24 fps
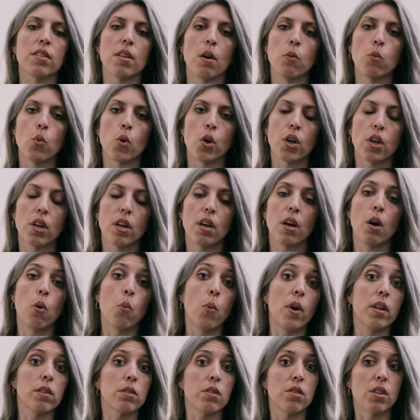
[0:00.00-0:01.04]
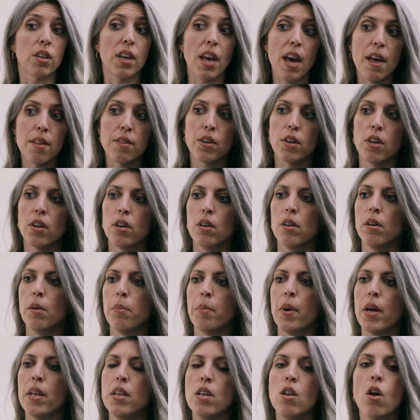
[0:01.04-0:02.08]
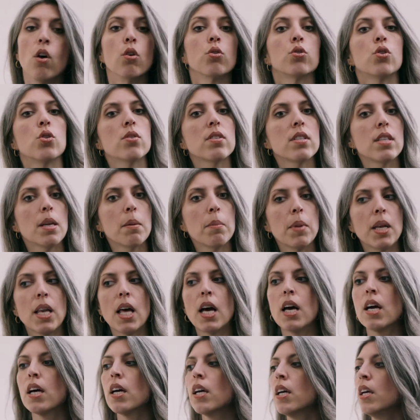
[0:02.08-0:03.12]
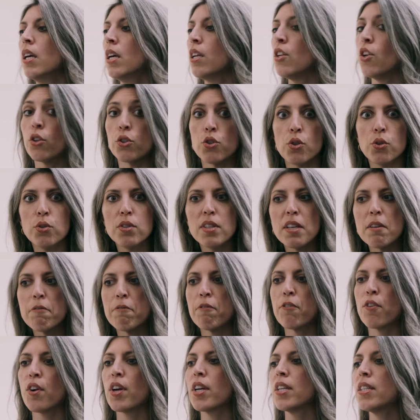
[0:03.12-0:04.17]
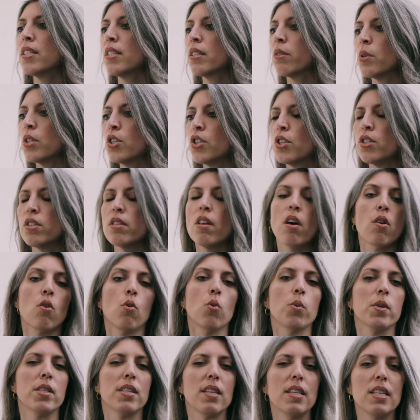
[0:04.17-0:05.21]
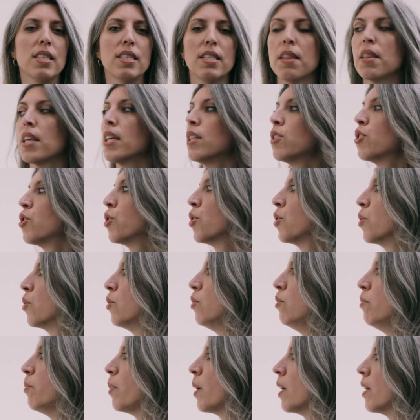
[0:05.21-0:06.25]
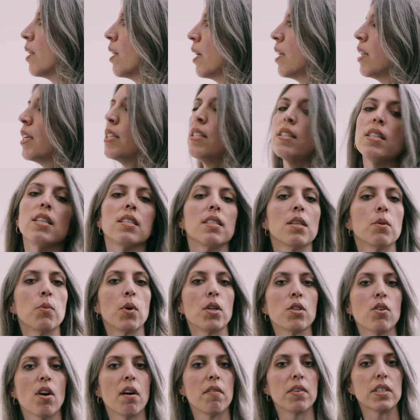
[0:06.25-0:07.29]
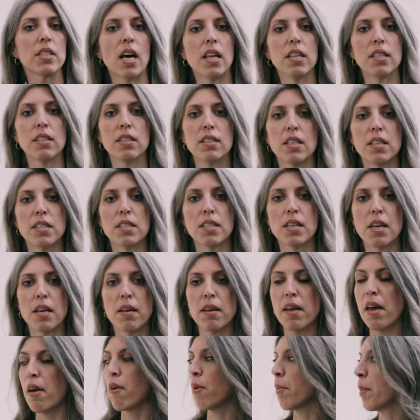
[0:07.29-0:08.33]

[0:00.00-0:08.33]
that work well together, but not too similar, not too different, which is not always an easy thing to do, but it is easy when you have a talented hair